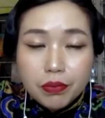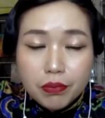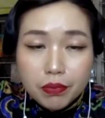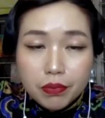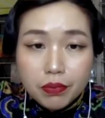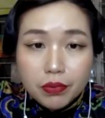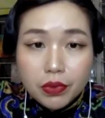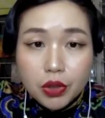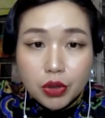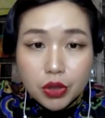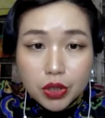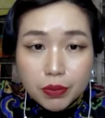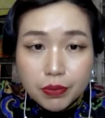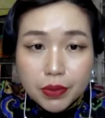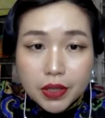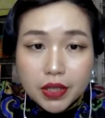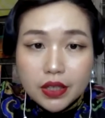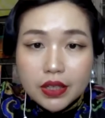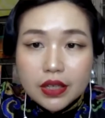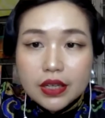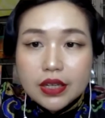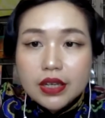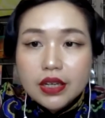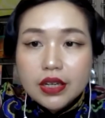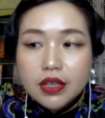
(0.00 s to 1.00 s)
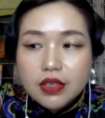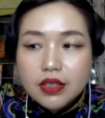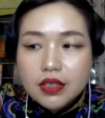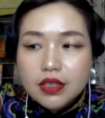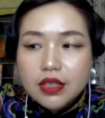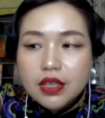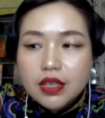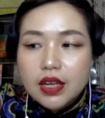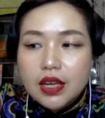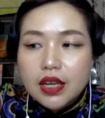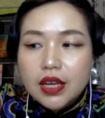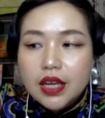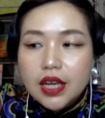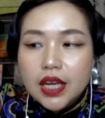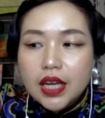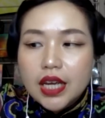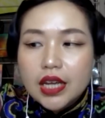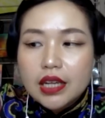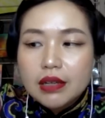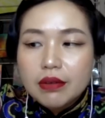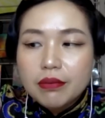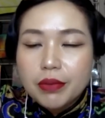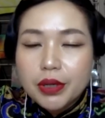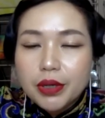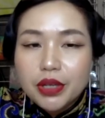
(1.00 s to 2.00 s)
news medias,
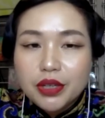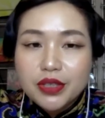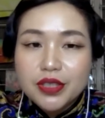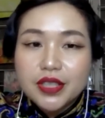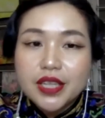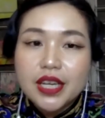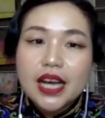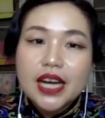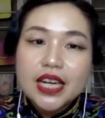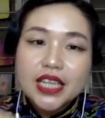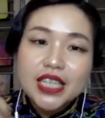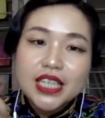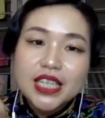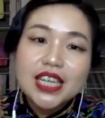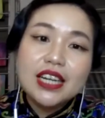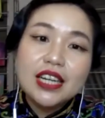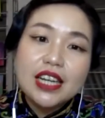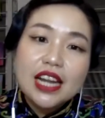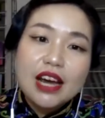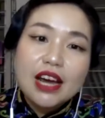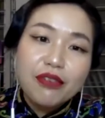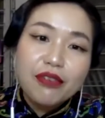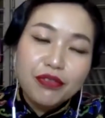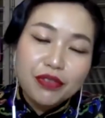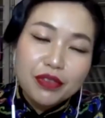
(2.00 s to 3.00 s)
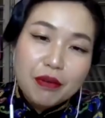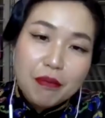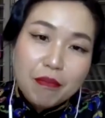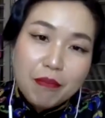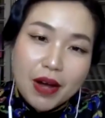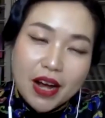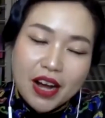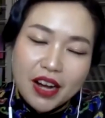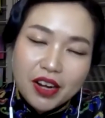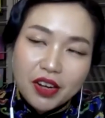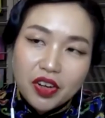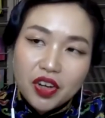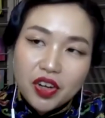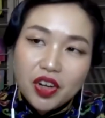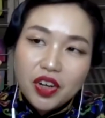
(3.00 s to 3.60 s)
and because they actually left the mark,